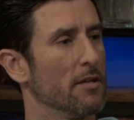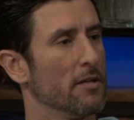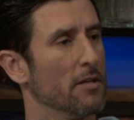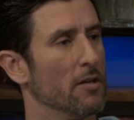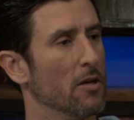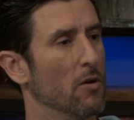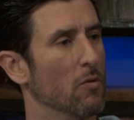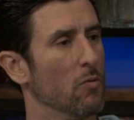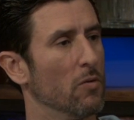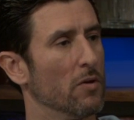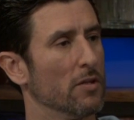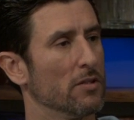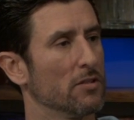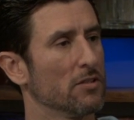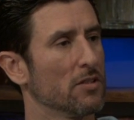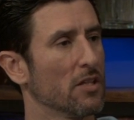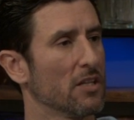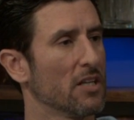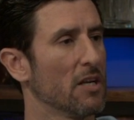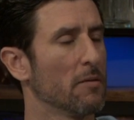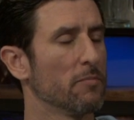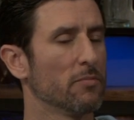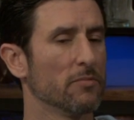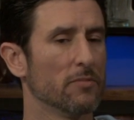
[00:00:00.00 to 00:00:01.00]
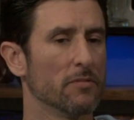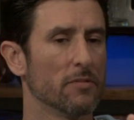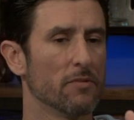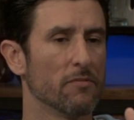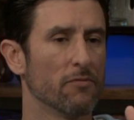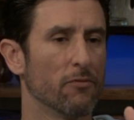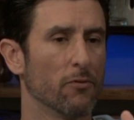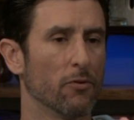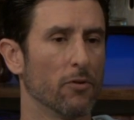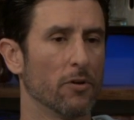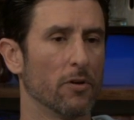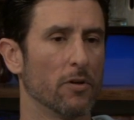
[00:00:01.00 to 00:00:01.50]
You know, it's a cup
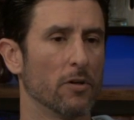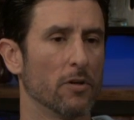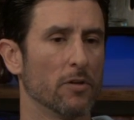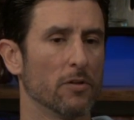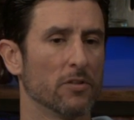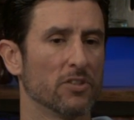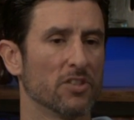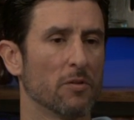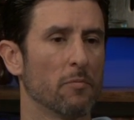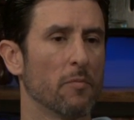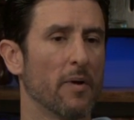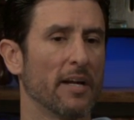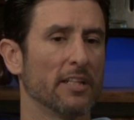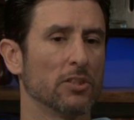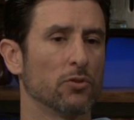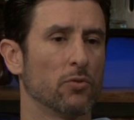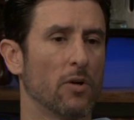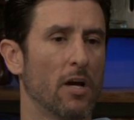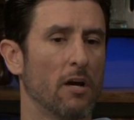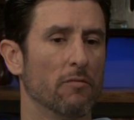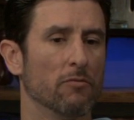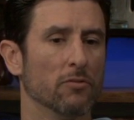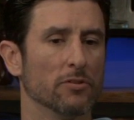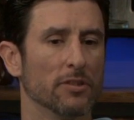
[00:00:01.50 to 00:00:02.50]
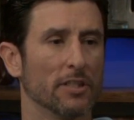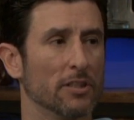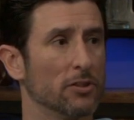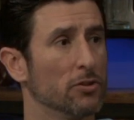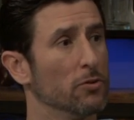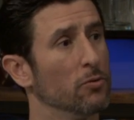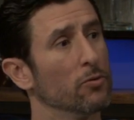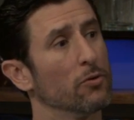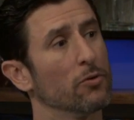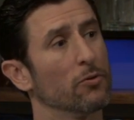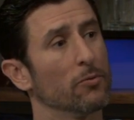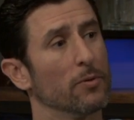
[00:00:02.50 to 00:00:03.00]
for some of my travels, like
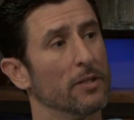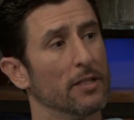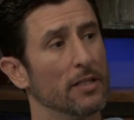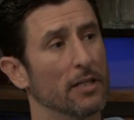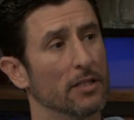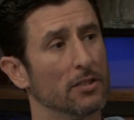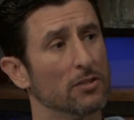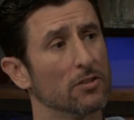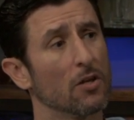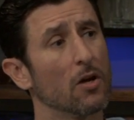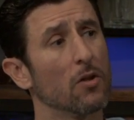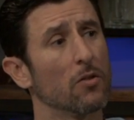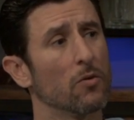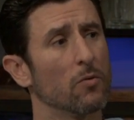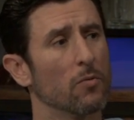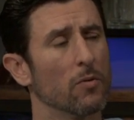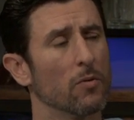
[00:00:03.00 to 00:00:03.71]
two or three days on the